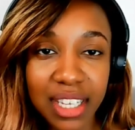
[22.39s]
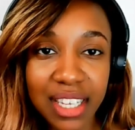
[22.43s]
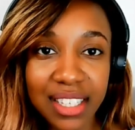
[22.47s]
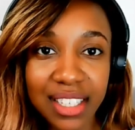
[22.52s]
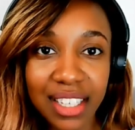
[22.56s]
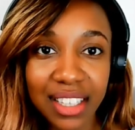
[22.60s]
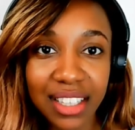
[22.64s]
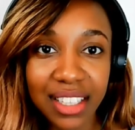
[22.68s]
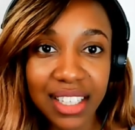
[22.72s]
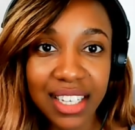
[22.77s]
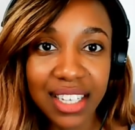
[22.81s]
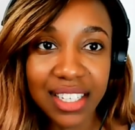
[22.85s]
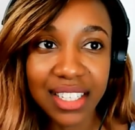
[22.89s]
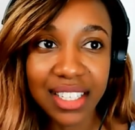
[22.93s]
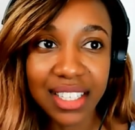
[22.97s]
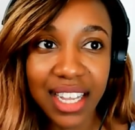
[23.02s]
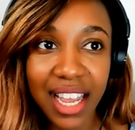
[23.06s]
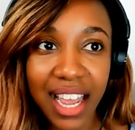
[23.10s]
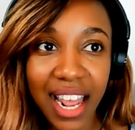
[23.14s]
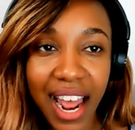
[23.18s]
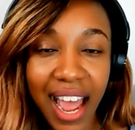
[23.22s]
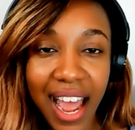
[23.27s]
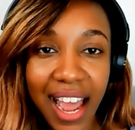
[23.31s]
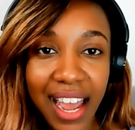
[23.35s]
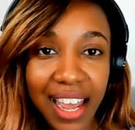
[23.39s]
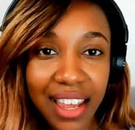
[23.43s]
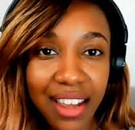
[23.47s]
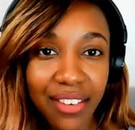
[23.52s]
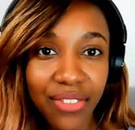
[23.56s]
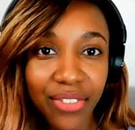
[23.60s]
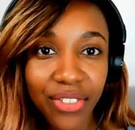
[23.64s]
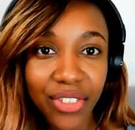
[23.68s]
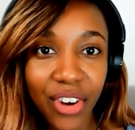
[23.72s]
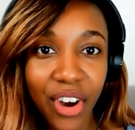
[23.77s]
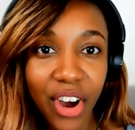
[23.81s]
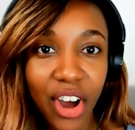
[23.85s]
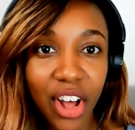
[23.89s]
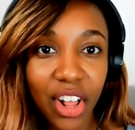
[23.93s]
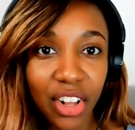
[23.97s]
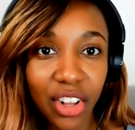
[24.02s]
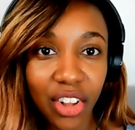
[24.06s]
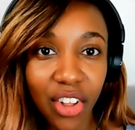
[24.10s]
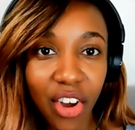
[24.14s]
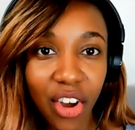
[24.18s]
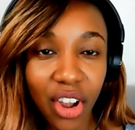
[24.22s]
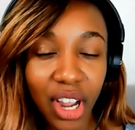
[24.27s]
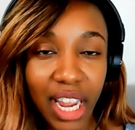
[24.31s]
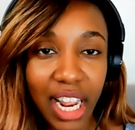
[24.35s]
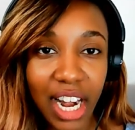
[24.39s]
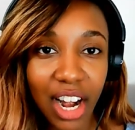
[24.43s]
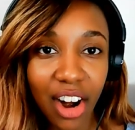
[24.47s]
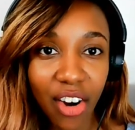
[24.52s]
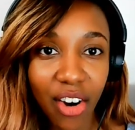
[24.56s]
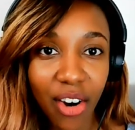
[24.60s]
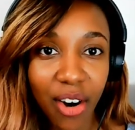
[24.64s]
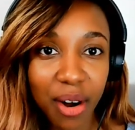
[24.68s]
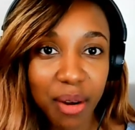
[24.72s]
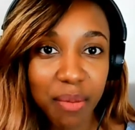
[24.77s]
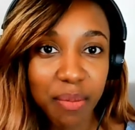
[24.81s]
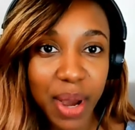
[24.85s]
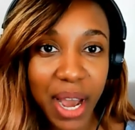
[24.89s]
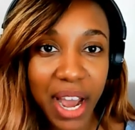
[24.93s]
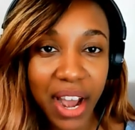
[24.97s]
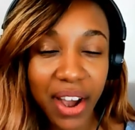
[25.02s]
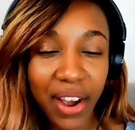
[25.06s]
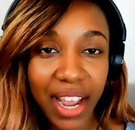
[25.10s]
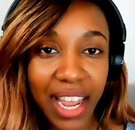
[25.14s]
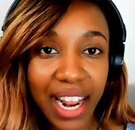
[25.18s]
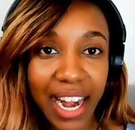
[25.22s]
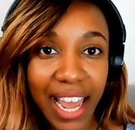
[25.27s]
is a list that I have thought long and hard about,